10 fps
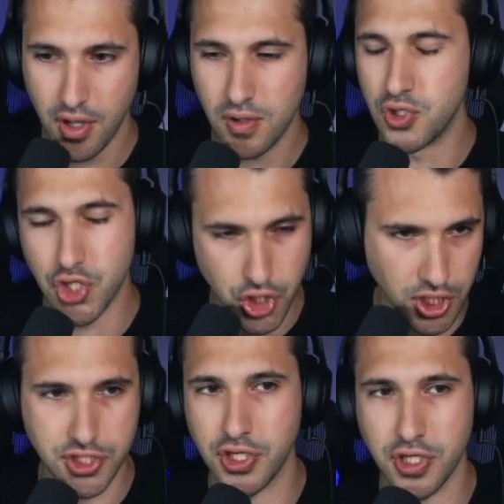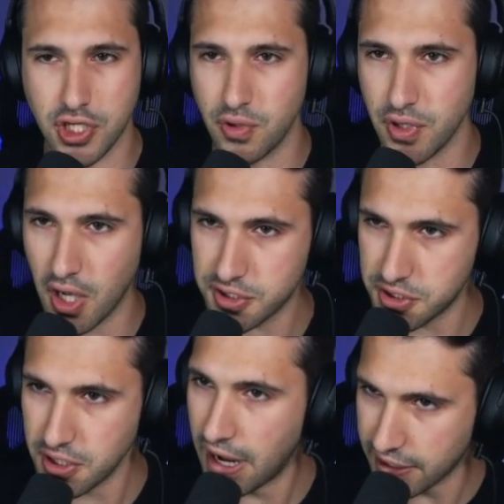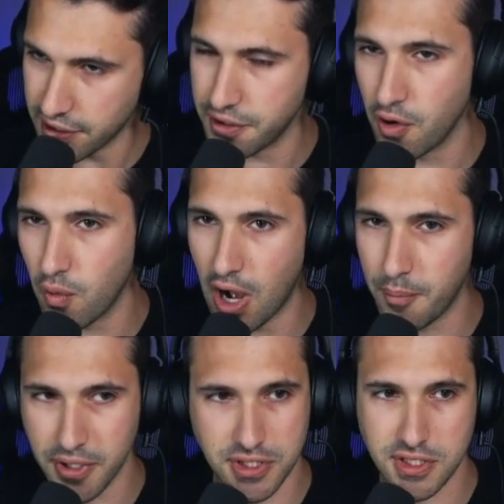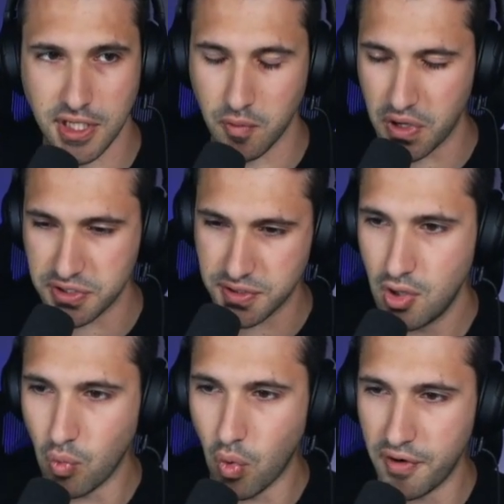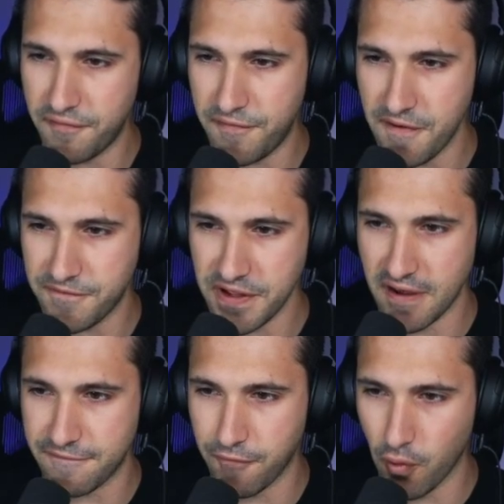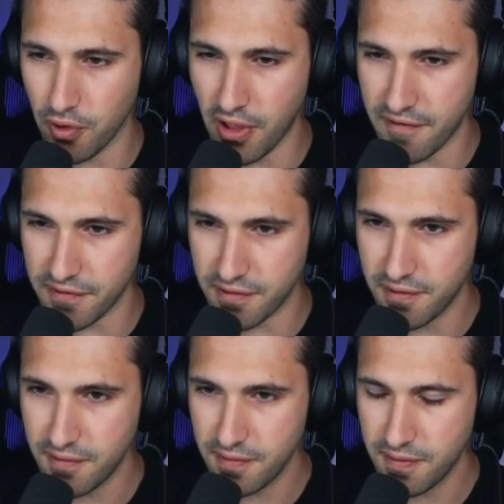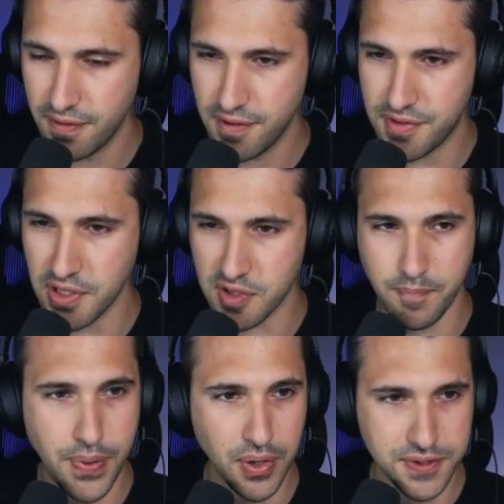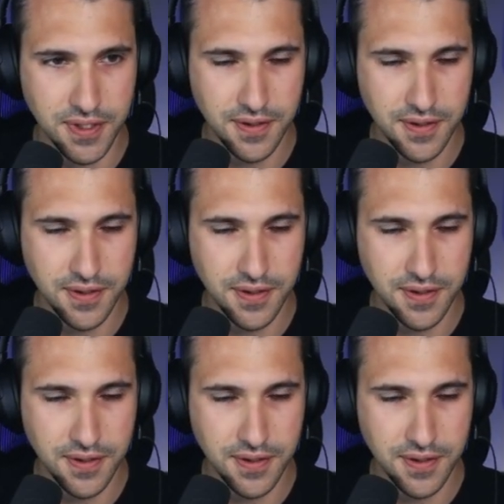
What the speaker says: Just out of curiosity, I gotta know how much this thing weighs. 150 at 411. This thing's built.